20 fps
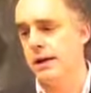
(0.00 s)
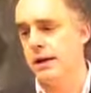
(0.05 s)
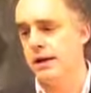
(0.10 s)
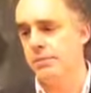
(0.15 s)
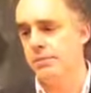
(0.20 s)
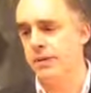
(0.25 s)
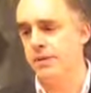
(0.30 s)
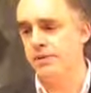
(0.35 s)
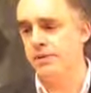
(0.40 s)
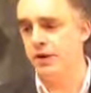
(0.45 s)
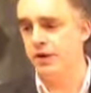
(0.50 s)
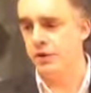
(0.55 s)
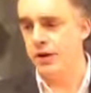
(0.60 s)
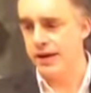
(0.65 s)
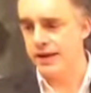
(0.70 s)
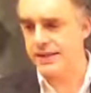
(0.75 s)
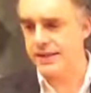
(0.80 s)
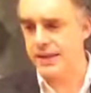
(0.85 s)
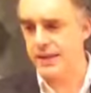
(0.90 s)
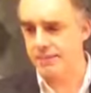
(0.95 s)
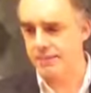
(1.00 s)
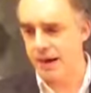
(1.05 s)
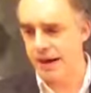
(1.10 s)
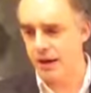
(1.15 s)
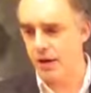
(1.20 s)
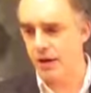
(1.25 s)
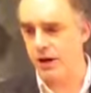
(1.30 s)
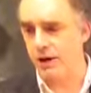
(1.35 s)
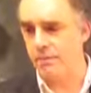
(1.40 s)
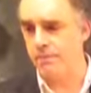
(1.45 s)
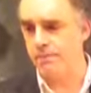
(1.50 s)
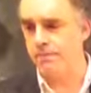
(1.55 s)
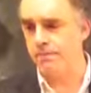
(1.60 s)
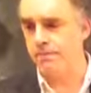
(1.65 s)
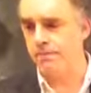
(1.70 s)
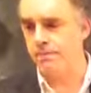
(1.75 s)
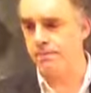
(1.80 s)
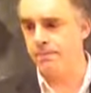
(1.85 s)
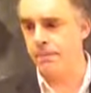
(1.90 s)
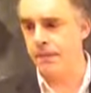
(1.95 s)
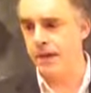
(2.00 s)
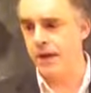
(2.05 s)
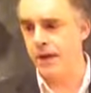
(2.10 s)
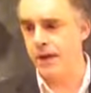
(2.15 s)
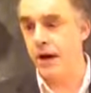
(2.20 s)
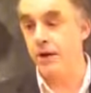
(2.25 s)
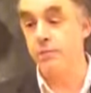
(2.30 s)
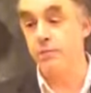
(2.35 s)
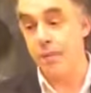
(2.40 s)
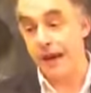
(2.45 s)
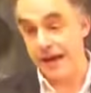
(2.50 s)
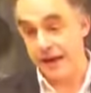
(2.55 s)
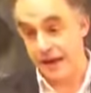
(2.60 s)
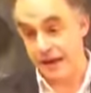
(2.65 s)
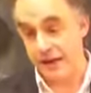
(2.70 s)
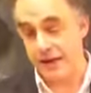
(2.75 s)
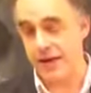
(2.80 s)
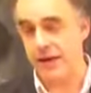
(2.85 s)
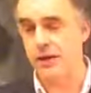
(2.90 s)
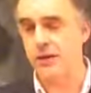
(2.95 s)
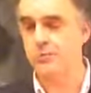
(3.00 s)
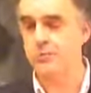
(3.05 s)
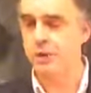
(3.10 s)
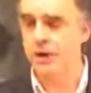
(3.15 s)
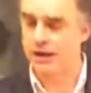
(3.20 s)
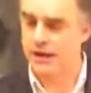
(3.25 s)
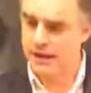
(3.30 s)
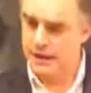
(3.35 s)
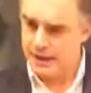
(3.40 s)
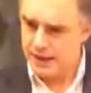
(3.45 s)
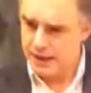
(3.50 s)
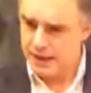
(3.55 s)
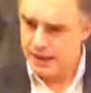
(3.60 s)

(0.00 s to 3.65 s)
can be viewed as an amalgam of many things, but